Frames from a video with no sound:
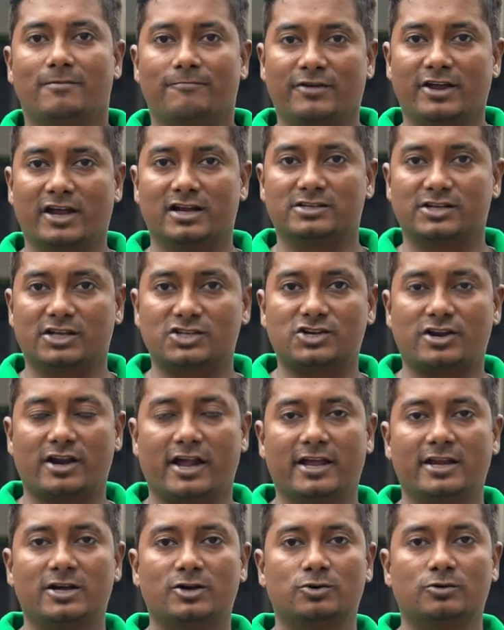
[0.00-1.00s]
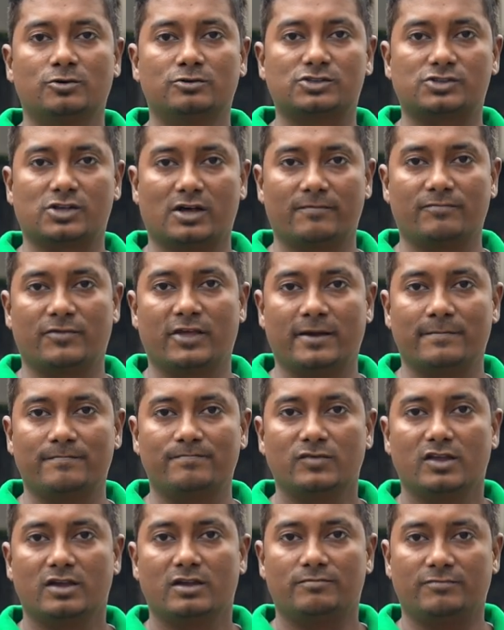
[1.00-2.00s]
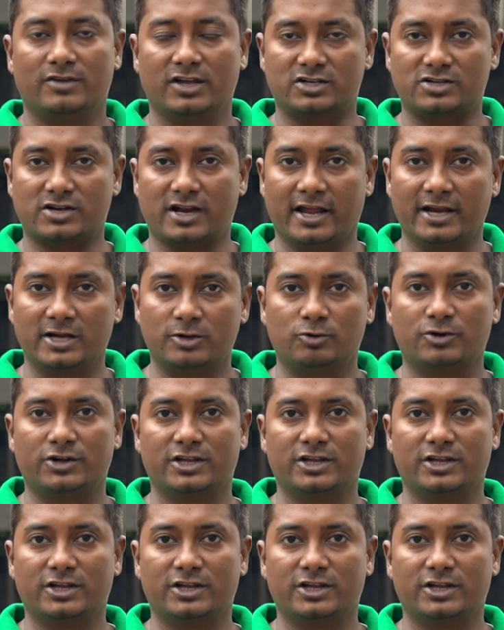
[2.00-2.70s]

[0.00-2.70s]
We are just trying to serve them. We are trying to